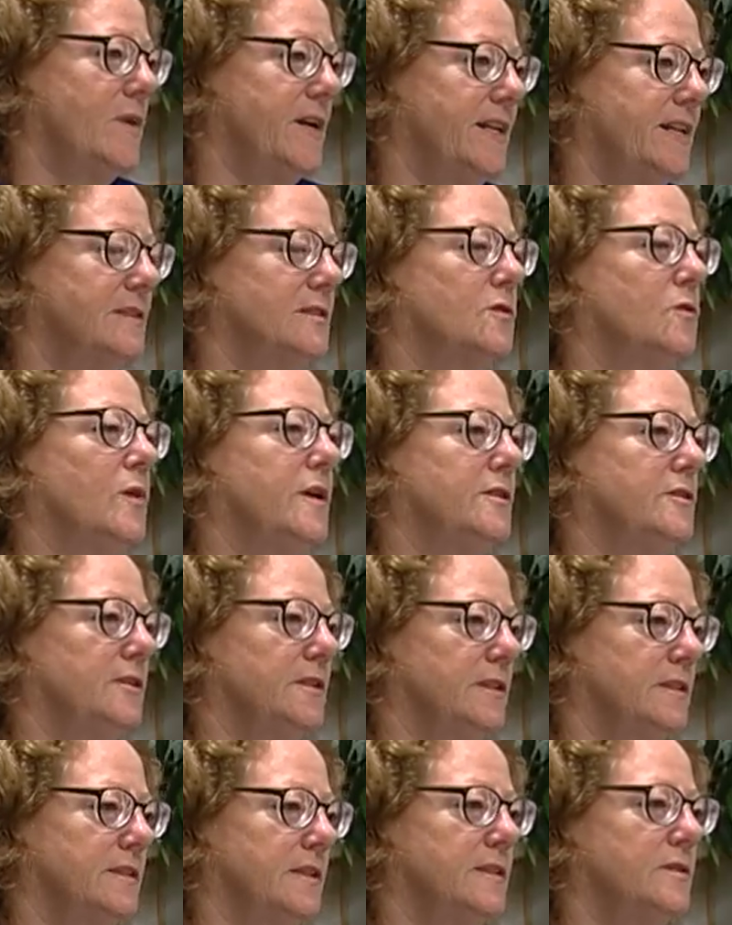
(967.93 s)
my next
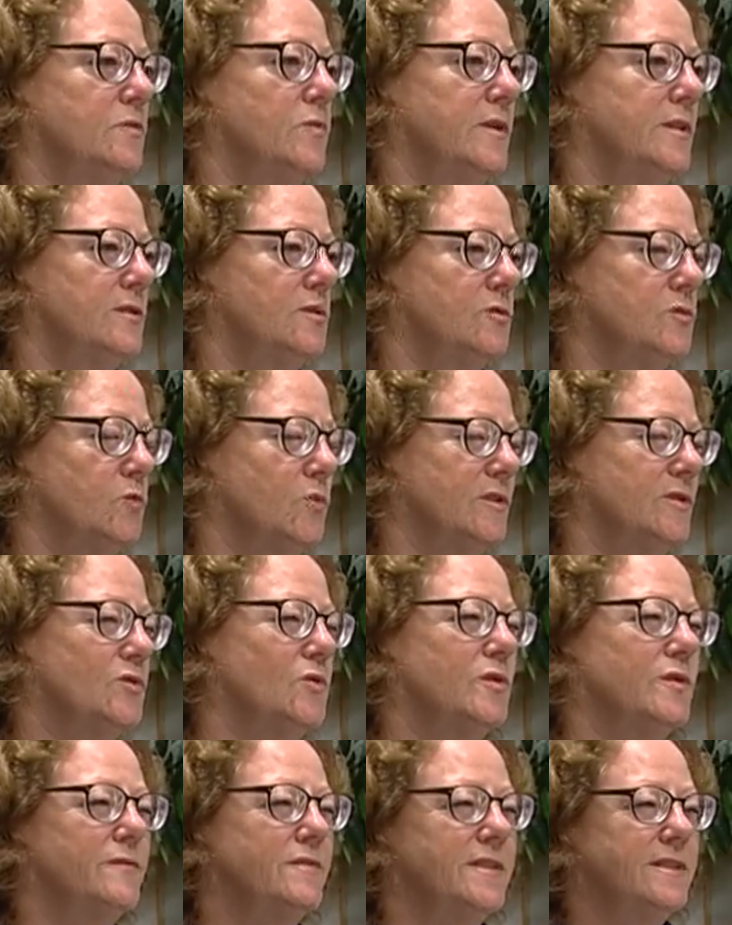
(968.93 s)
question is, is what, what
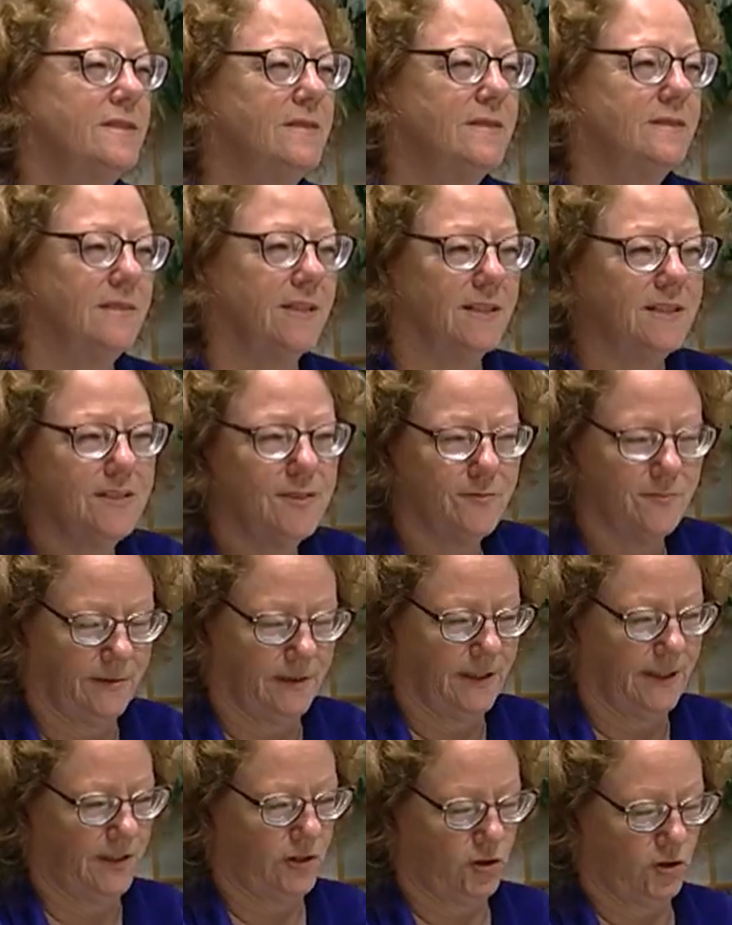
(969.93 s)
sort of things does
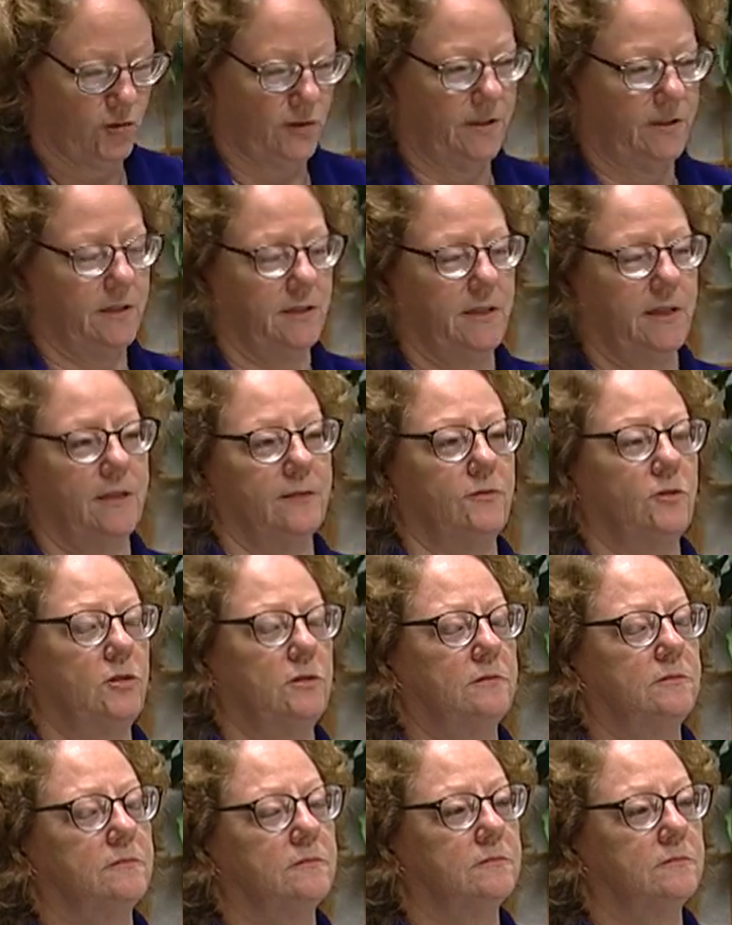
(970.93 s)
flood insurance cover